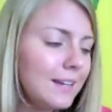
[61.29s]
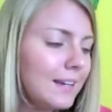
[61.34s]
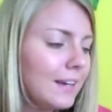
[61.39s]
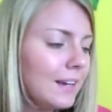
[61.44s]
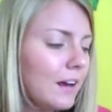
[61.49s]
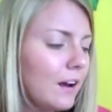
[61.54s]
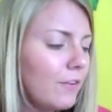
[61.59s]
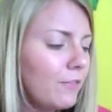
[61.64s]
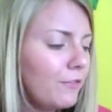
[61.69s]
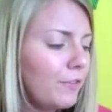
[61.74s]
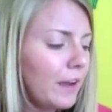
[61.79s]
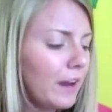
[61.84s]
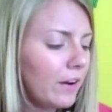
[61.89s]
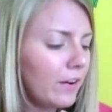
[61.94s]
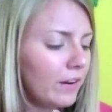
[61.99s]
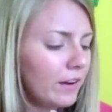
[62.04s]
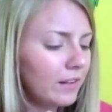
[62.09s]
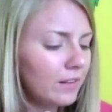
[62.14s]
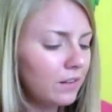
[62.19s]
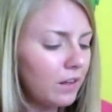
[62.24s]
get a
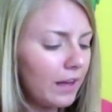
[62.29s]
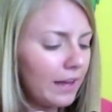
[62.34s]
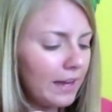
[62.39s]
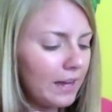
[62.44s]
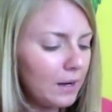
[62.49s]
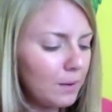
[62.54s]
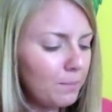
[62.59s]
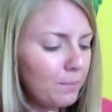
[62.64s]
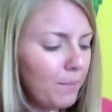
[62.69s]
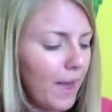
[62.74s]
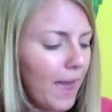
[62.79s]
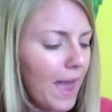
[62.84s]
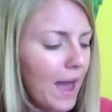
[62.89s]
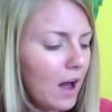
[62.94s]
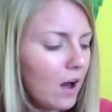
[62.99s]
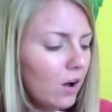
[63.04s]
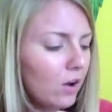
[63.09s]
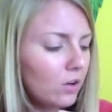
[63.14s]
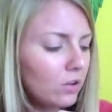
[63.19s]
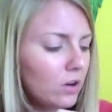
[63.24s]
very light
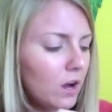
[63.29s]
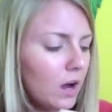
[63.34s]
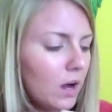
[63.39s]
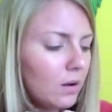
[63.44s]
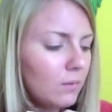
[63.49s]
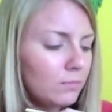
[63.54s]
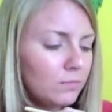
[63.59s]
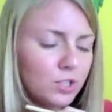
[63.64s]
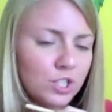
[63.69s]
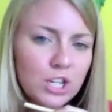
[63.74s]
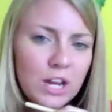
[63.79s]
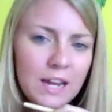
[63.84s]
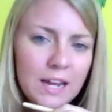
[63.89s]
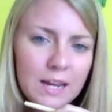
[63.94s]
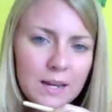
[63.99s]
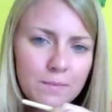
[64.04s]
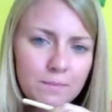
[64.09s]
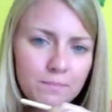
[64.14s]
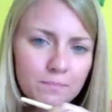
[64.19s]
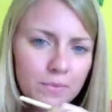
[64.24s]
pale um,
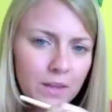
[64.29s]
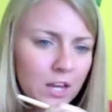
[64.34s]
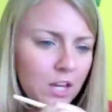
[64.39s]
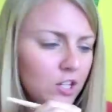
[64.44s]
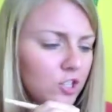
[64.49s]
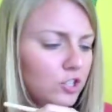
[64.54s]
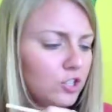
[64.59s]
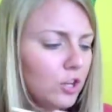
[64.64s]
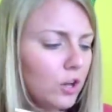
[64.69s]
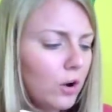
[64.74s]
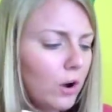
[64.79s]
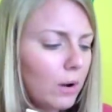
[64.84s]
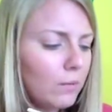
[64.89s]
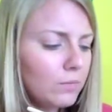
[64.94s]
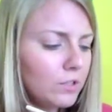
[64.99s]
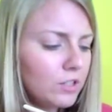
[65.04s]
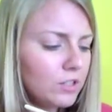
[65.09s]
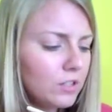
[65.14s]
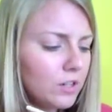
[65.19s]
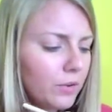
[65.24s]
shade so I'm
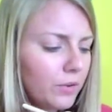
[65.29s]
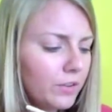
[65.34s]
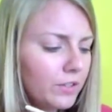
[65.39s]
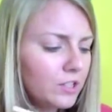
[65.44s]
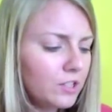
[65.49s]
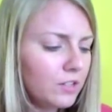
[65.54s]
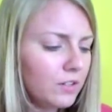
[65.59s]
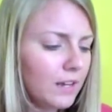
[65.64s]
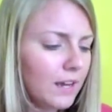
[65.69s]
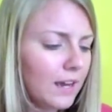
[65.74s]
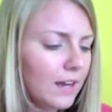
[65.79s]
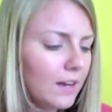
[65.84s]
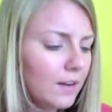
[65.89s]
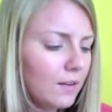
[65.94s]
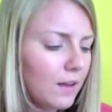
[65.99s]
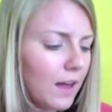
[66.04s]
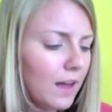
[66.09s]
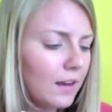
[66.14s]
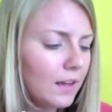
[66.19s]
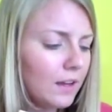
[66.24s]
just going to get
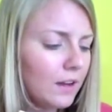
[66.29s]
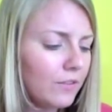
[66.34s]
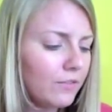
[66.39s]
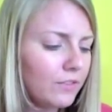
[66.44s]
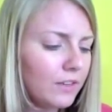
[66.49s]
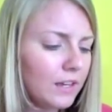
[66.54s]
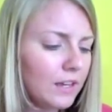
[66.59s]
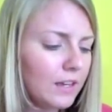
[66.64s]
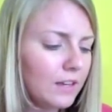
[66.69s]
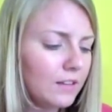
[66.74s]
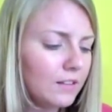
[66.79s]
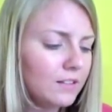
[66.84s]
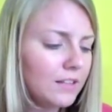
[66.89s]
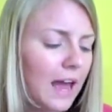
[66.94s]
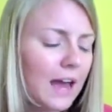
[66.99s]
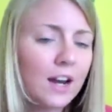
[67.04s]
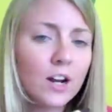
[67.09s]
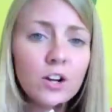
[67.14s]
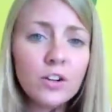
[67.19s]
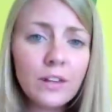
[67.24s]
any of these
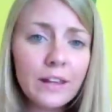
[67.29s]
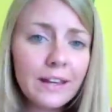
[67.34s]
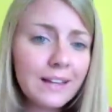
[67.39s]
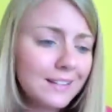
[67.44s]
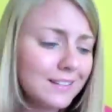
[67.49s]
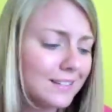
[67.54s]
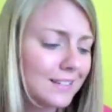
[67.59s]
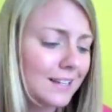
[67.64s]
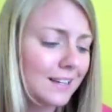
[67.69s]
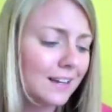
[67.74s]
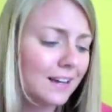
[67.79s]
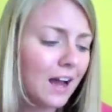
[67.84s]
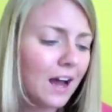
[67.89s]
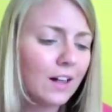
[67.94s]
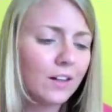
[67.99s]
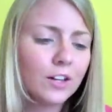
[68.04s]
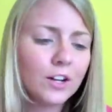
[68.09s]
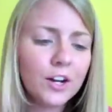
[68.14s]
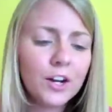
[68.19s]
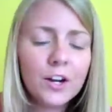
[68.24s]
that are like skin
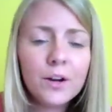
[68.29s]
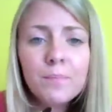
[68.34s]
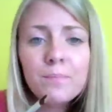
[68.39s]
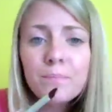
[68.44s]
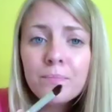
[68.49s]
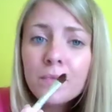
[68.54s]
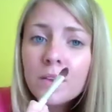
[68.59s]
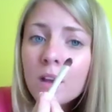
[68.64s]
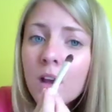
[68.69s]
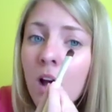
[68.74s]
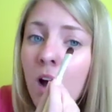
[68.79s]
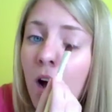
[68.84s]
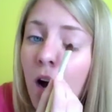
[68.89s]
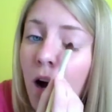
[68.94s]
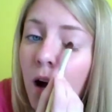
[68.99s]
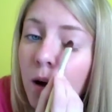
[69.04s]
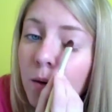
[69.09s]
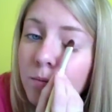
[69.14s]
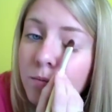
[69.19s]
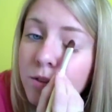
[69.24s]
color
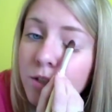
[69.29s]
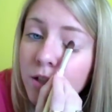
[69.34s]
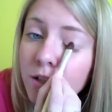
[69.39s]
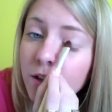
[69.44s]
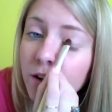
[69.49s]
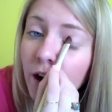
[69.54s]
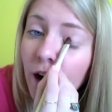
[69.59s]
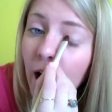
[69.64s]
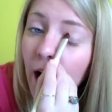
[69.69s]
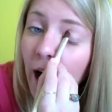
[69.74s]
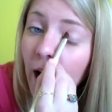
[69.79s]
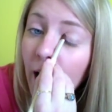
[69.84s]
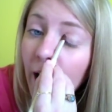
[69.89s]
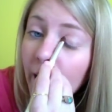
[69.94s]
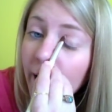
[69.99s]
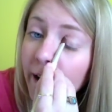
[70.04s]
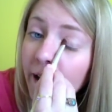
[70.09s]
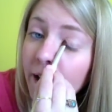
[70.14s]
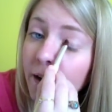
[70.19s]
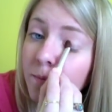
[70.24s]
um, to your
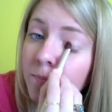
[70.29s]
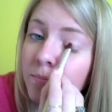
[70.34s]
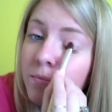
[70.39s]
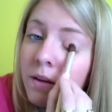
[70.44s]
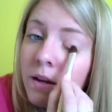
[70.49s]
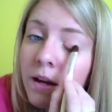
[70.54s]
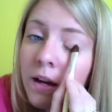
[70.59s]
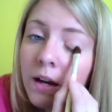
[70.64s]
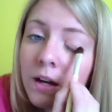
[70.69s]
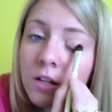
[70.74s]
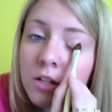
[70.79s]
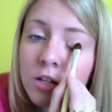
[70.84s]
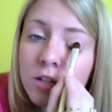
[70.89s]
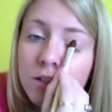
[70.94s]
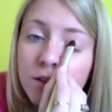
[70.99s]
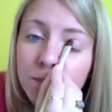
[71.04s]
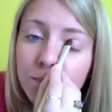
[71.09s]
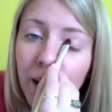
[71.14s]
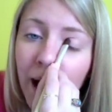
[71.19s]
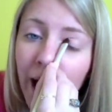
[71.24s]
eye and
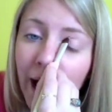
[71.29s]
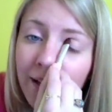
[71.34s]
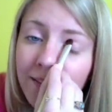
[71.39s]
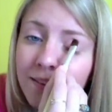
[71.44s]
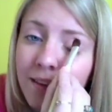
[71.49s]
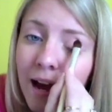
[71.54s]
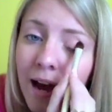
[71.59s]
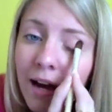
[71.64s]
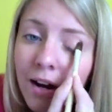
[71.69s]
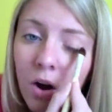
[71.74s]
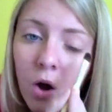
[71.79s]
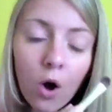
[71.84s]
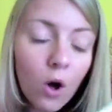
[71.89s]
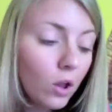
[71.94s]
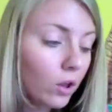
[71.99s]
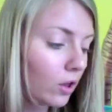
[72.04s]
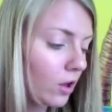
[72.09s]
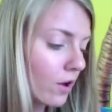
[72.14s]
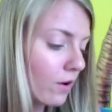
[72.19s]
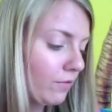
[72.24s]
just pat that
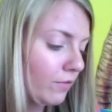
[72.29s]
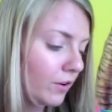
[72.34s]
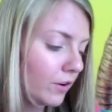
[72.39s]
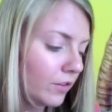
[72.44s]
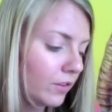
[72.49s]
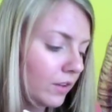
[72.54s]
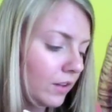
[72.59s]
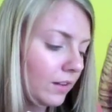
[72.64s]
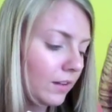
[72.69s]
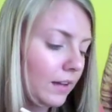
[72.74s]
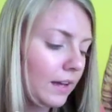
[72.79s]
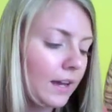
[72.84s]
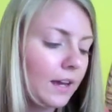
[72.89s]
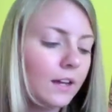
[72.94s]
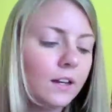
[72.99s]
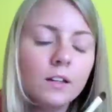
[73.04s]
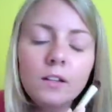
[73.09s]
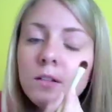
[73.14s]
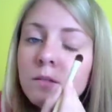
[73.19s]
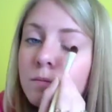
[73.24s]
all over the
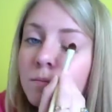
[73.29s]
lid.